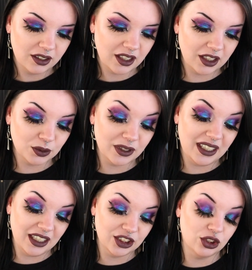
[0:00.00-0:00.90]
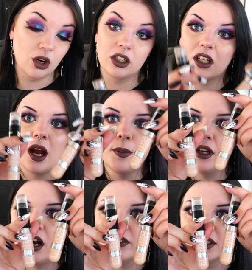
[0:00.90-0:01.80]
that this one is darker. I mean,
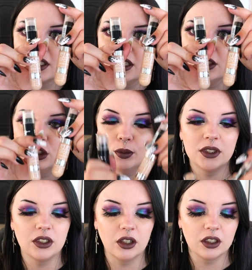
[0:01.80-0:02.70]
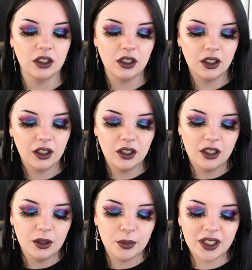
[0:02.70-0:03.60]
obviously in the tube it's darker,
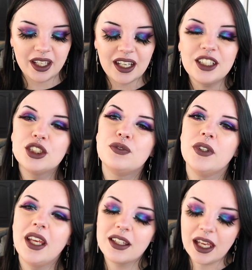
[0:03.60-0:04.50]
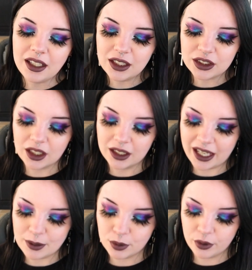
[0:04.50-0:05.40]
but like I just feel like they need to
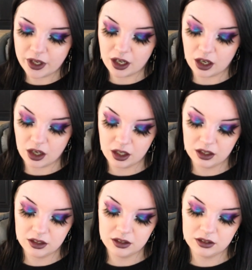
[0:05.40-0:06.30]
label their